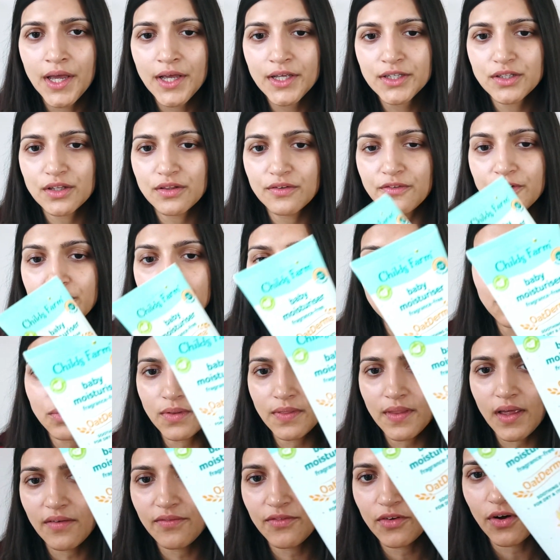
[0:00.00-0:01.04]
So the first one
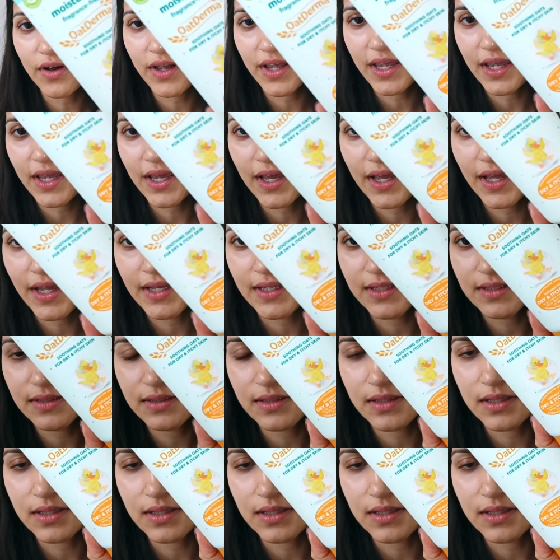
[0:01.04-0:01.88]
that I've got here is